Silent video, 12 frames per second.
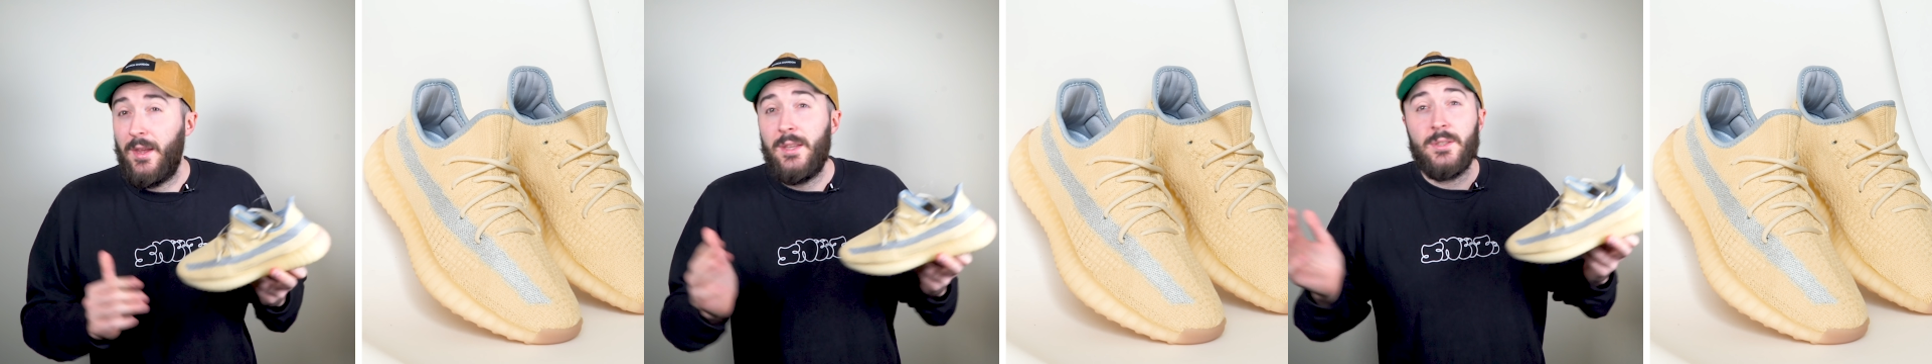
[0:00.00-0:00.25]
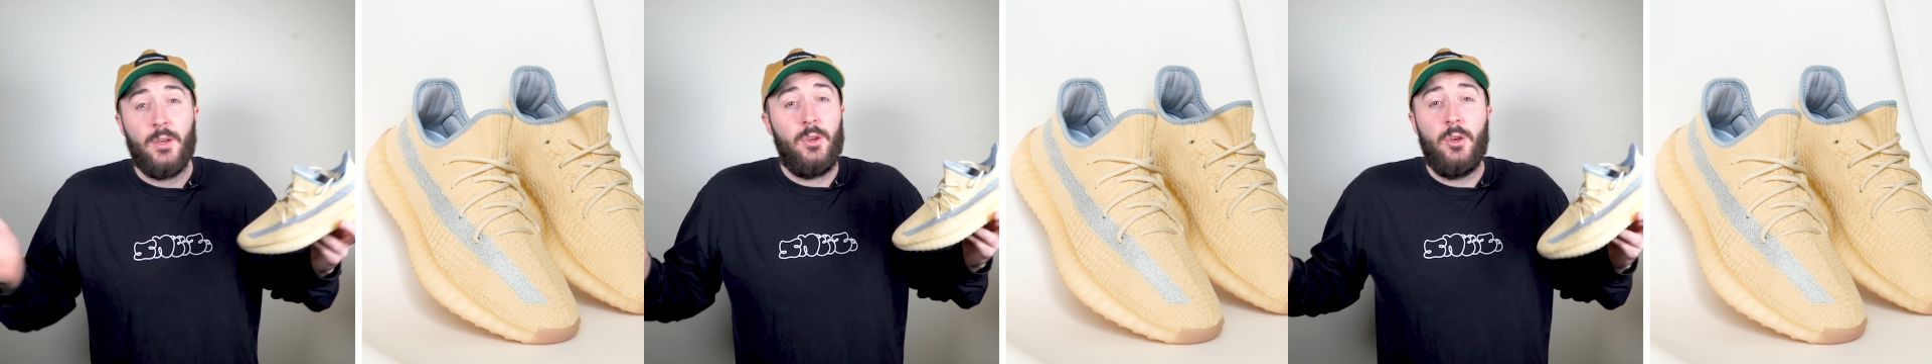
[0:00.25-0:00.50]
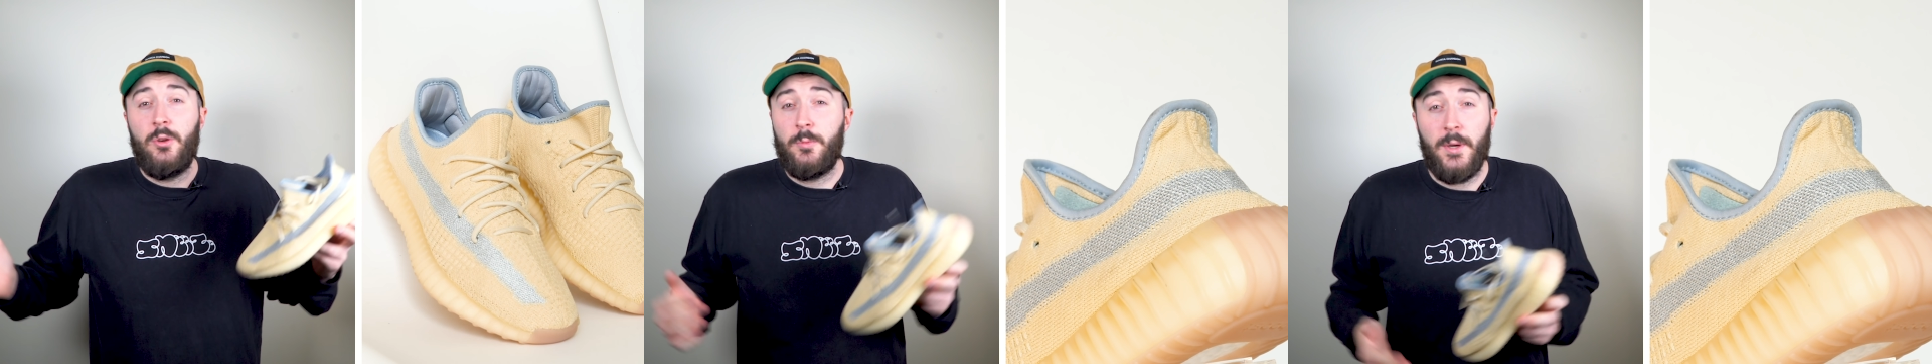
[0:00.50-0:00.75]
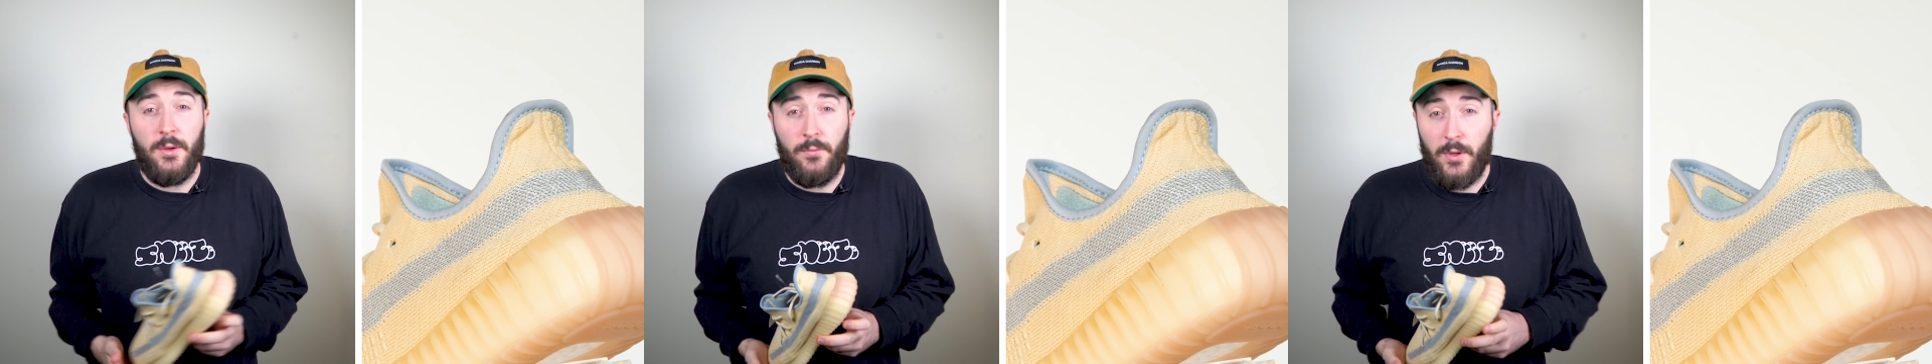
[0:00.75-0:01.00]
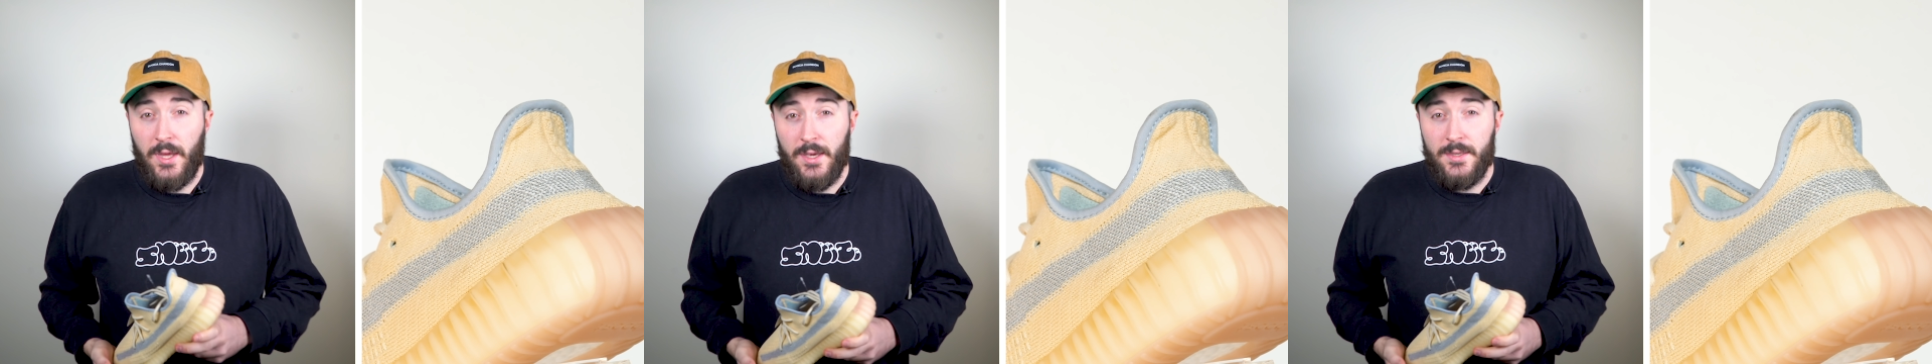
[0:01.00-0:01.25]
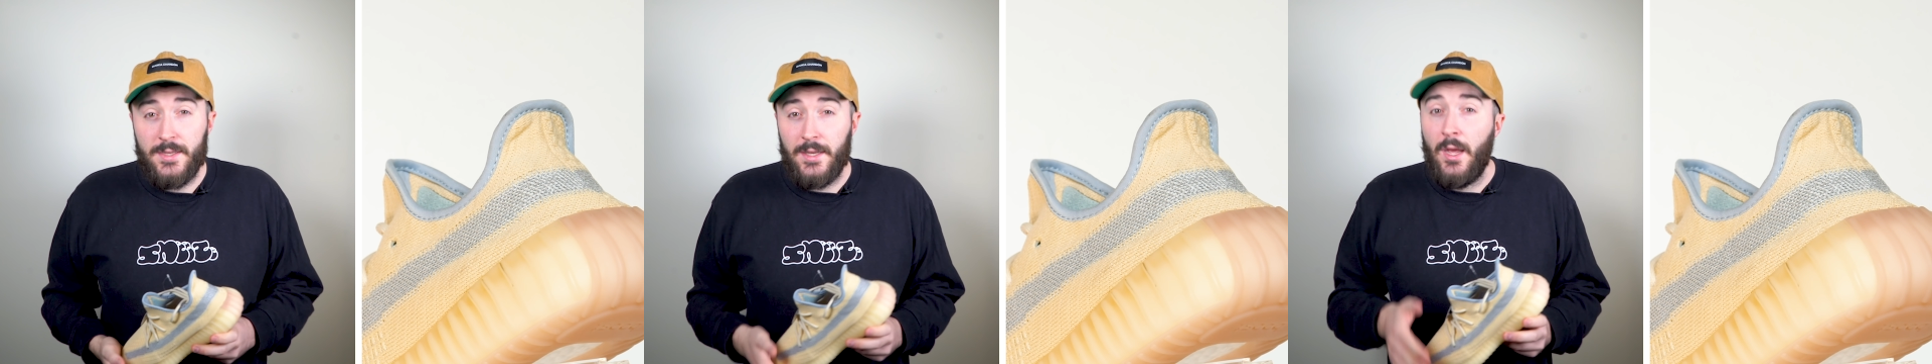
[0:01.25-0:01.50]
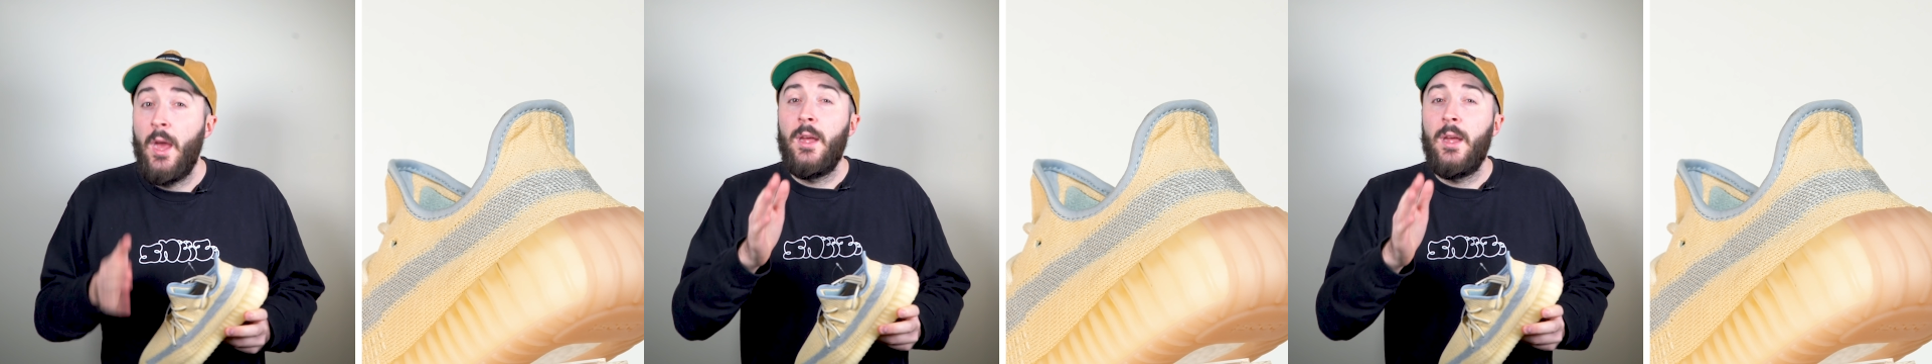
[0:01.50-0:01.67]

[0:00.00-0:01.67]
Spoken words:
It's a huge week for Yeezy.